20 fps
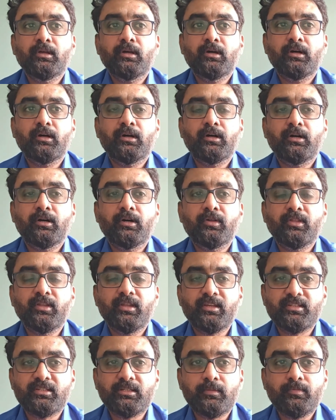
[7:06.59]
The
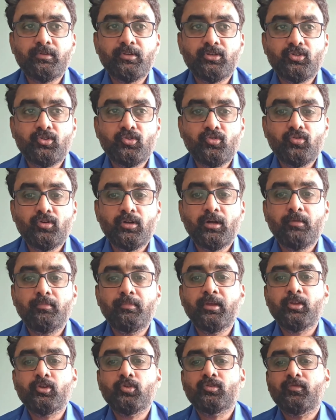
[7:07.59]
next step is to
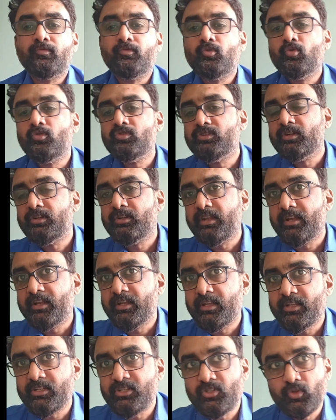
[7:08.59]
make use of tools and
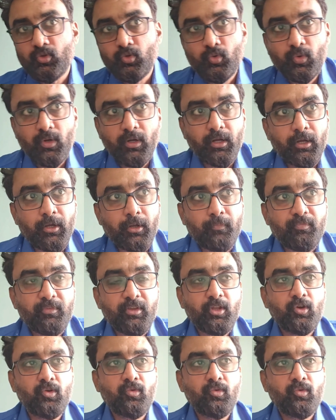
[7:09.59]
techniques to